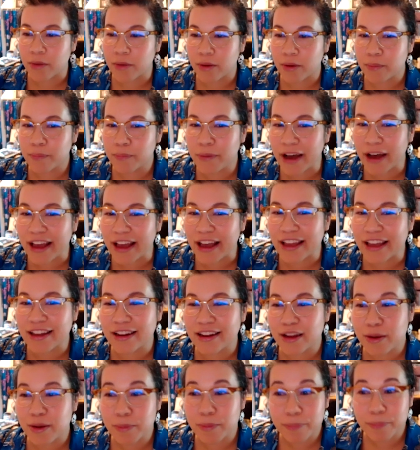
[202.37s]
But
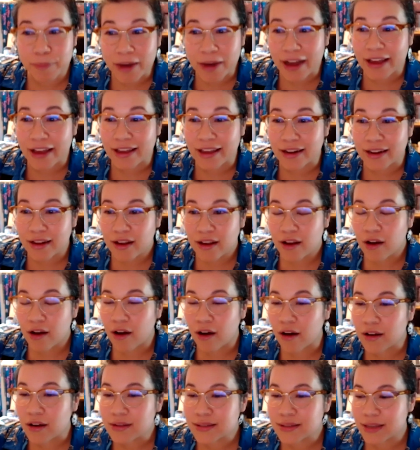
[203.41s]

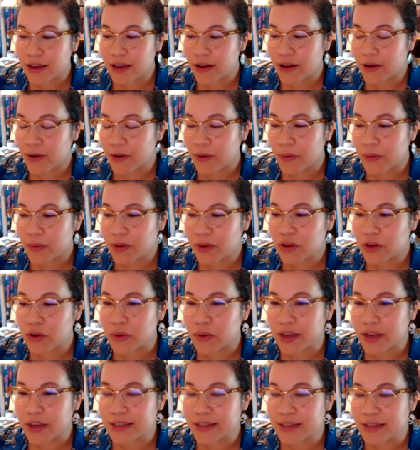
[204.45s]
also,
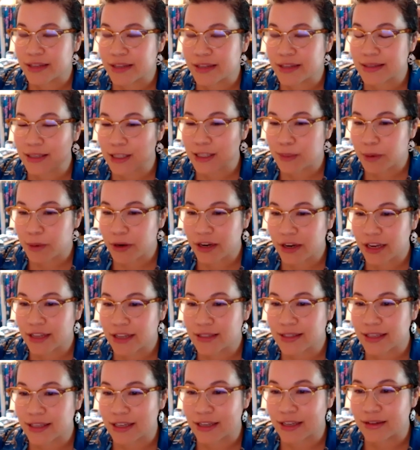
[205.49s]
his experience
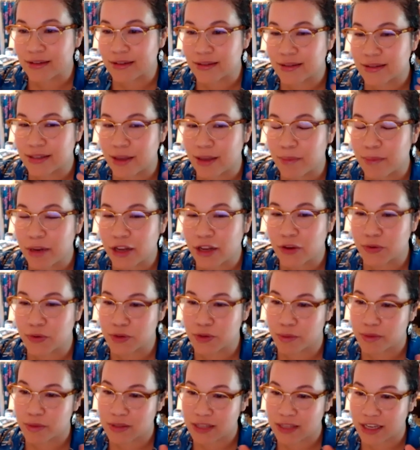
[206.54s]
in somebody who's
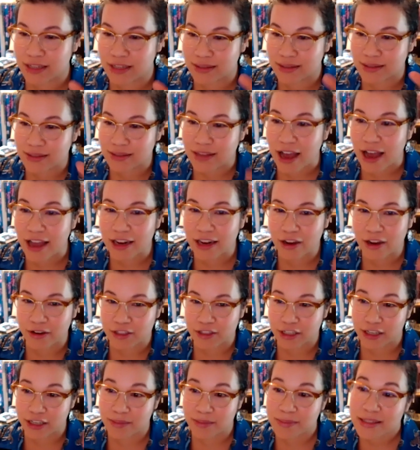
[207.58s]
almost like a society unto
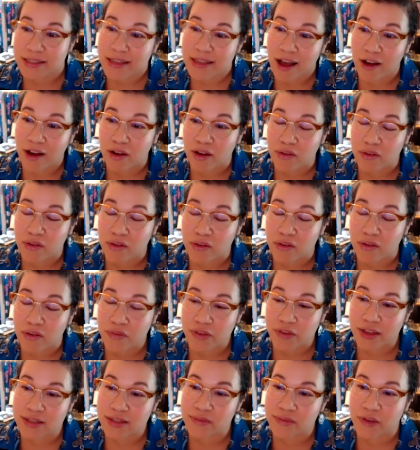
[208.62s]
himself is
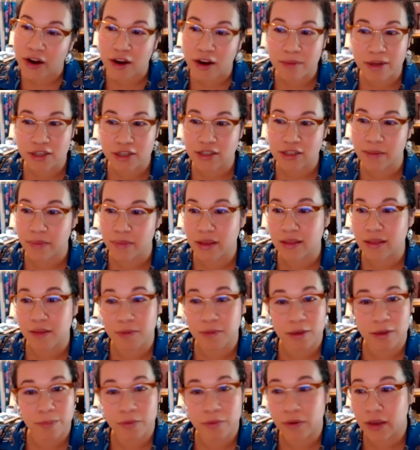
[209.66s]
very much something that
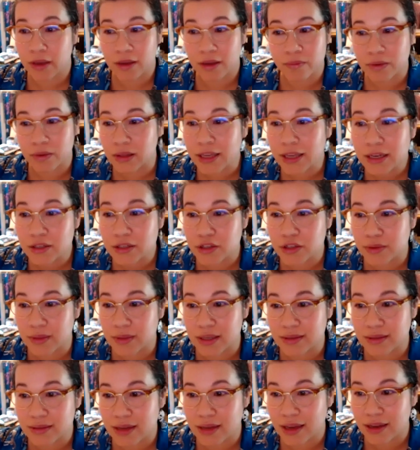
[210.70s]
people can relate to these
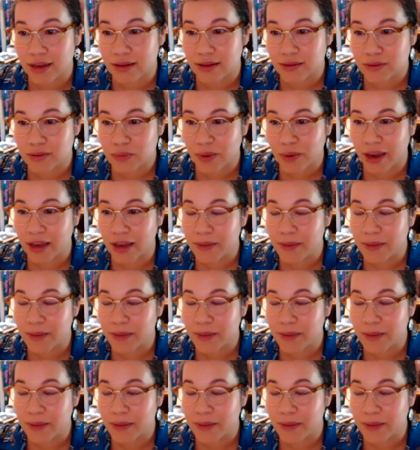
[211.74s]
days, right?